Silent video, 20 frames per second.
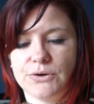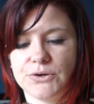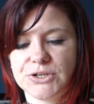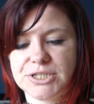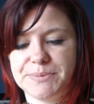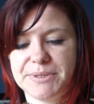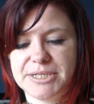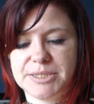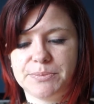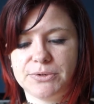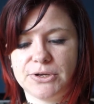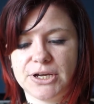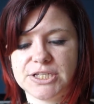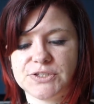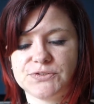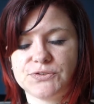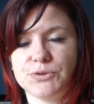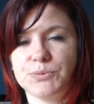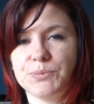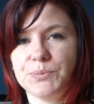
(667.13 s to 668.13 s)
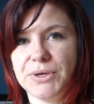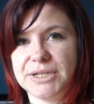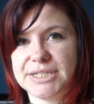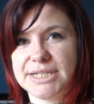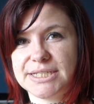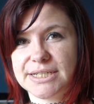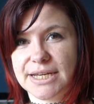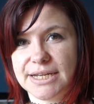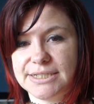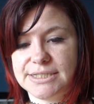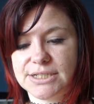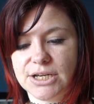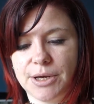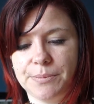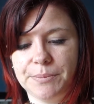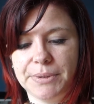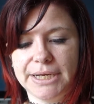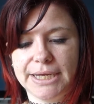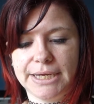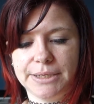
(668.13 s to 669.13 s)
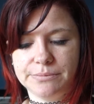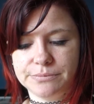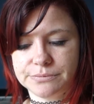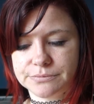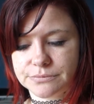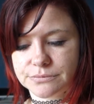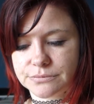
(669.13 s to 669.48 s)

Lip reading: ostomy supplies from a dedicated company,